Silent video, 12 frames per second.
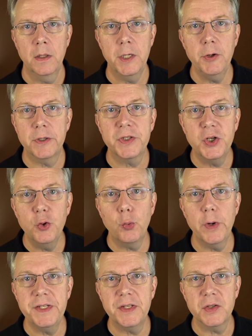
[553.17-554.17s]
Here are two
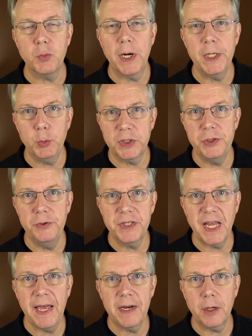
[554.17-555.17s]
reasons why you want to
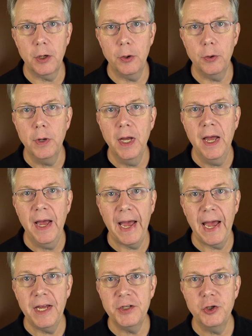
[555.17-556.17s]
use Kaniko
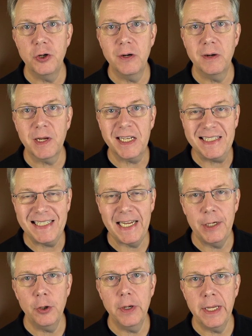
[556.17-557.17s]
as your
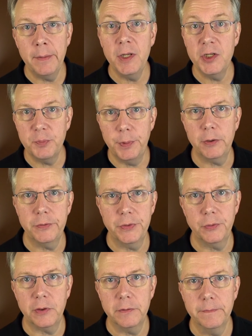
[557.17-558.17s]
container image build
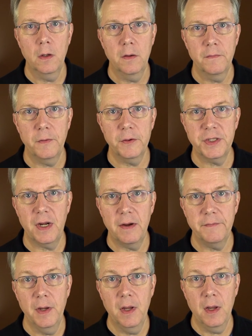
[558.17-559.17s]
tool. First
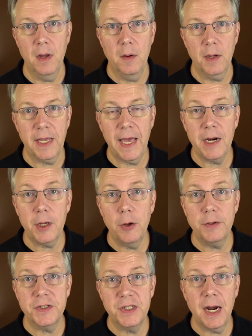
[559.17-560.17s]
off,
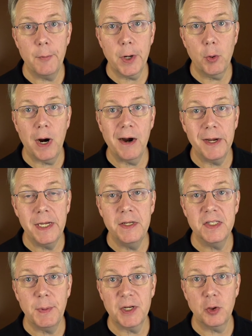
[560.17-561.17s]
Kaniko does not require
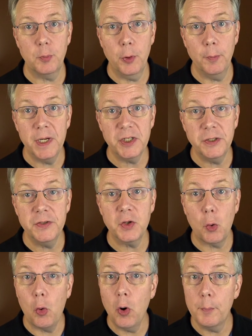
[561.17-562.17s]
any special permissions
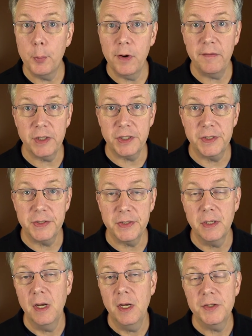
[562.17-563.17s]
or
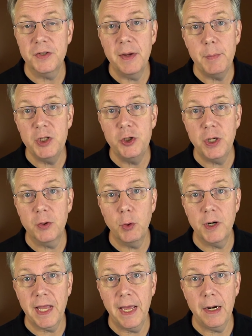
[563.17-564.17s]
privileges, so that means you can
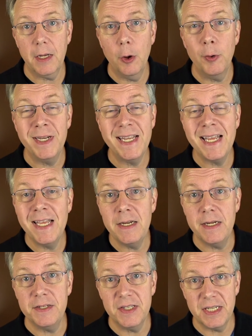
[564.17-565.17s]
run Kaniko in
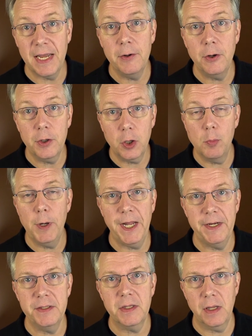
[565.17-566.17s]
any standard
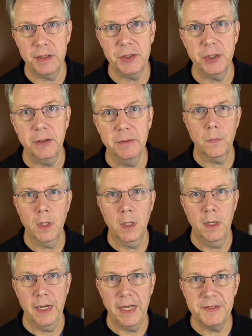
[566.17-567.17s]
Kubernetes cluster.
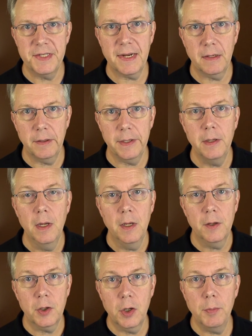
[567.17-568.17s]
And secondly,
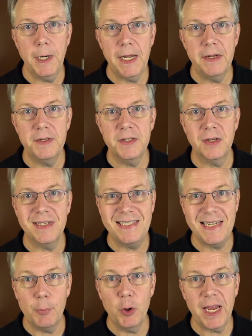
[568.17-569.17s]
Kubernetes
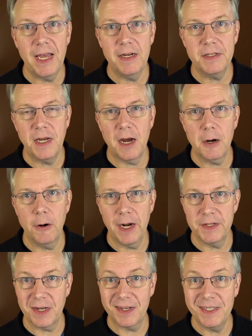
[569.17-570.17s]
deprecated Docker
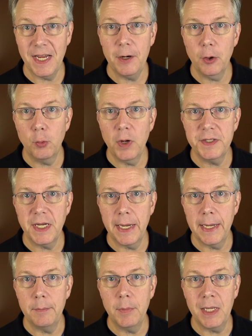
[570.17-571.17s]
as a container
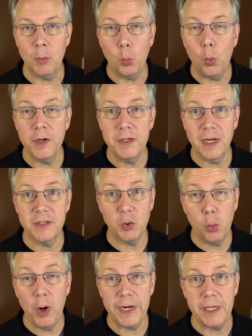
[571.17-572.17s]
runtime in one point
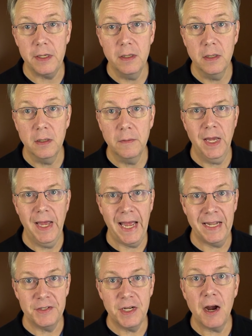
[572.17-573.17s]
twenty,
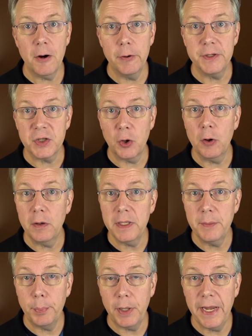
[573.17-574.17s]
and Docker is
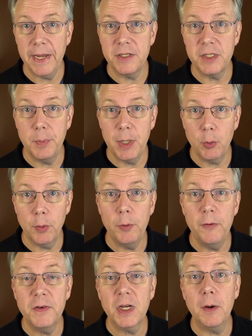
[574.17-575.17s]
currently planned to be
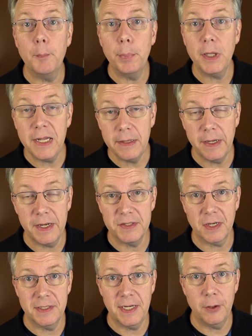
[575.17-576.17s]
removed completely as
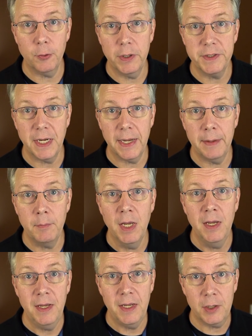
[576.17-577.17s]
a container runtime
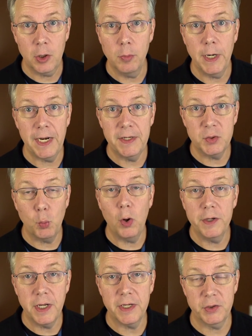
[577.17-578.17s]
in Kubernetes
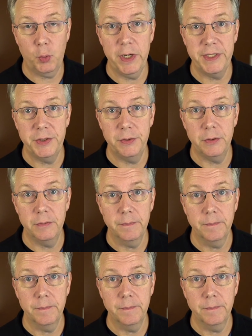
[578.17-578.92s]
one point twenty-two.